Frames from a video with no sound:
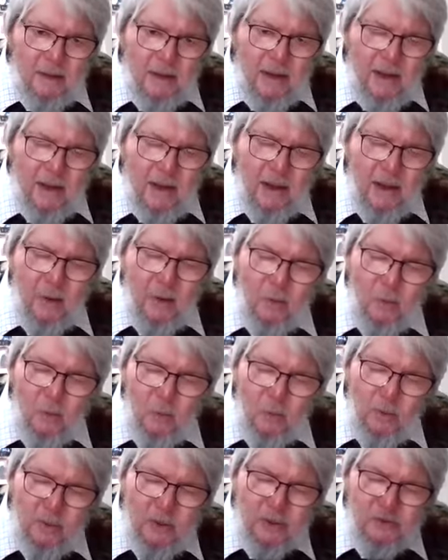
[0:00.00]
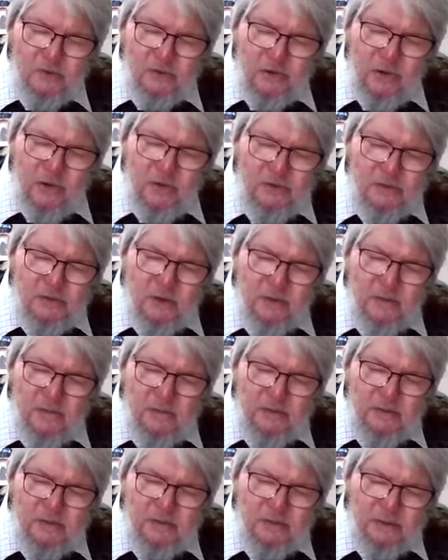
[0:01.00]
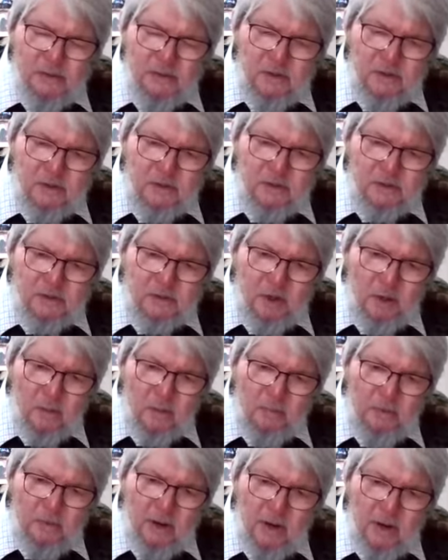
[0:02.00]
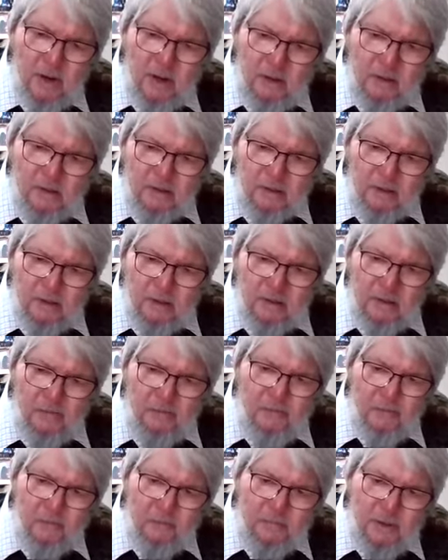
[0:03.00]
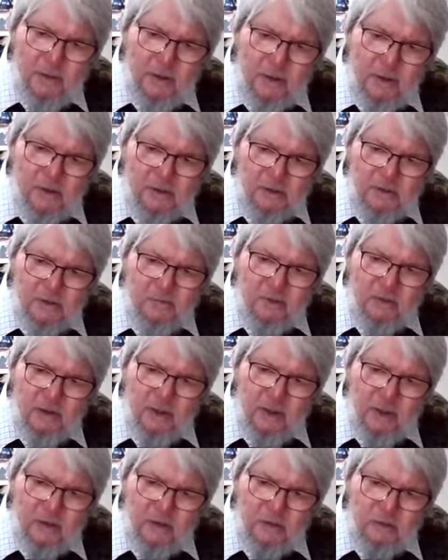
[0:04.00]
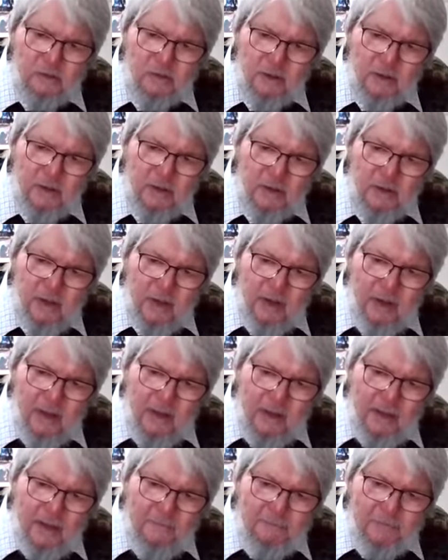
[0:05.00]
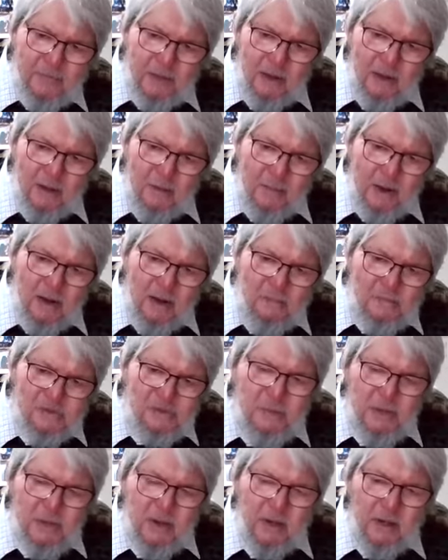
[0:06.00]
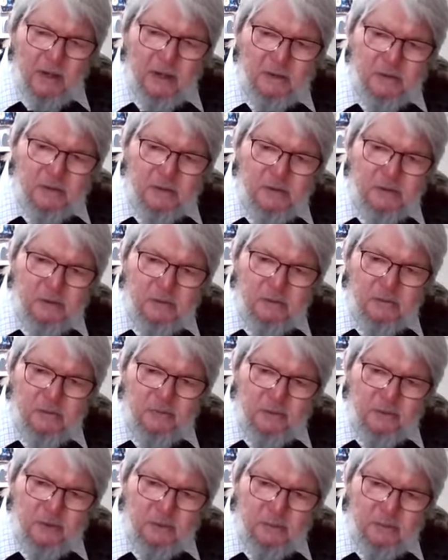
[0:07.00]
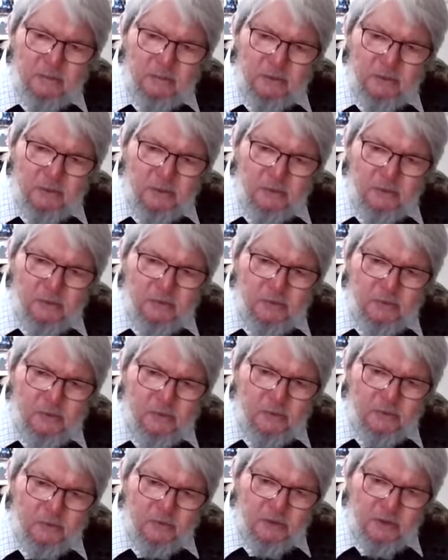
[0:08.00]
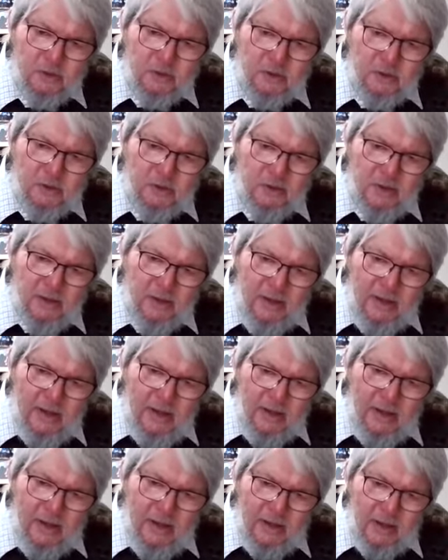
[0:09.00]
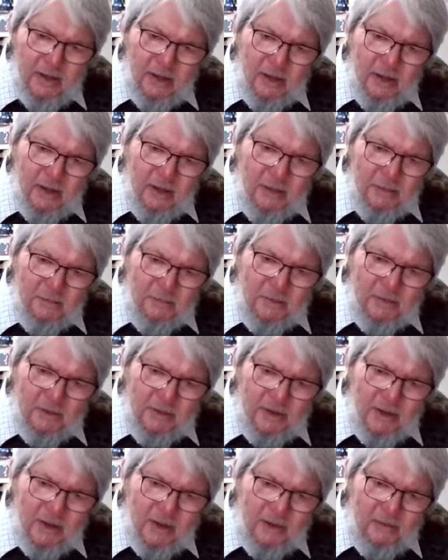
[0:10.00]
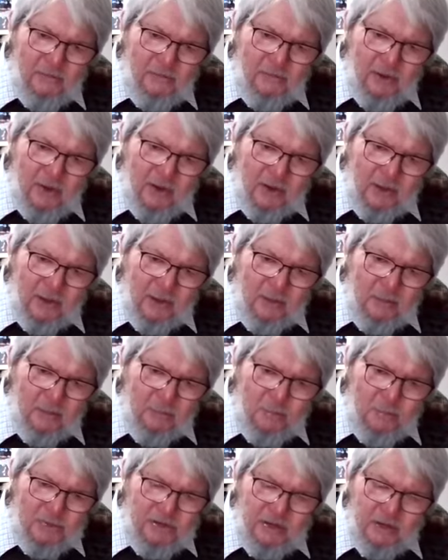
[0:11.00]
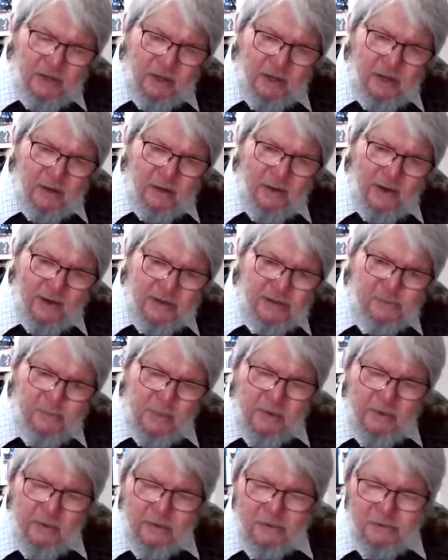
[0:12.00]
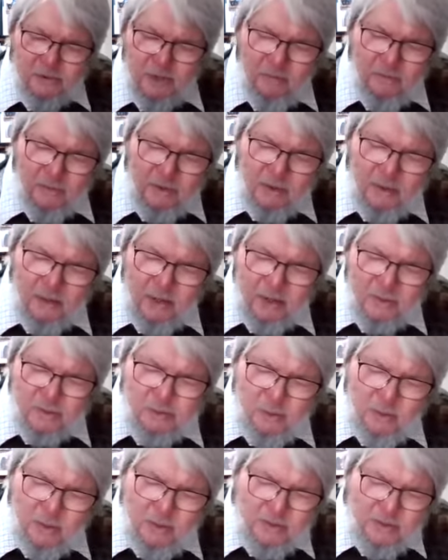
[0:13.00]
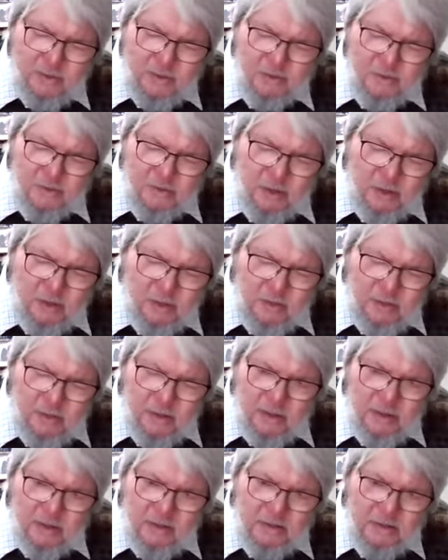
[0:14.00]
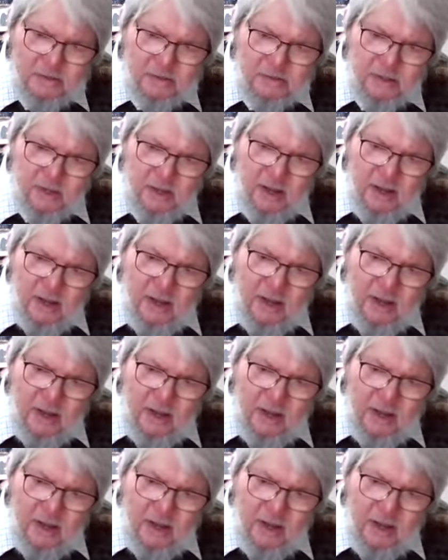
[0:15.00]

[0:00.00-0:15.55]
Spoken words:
how wheelchair services operate in different parts of the country. I'm speaking to you from North Yorkshire. And I have had a particular experience over the last 20 or so years.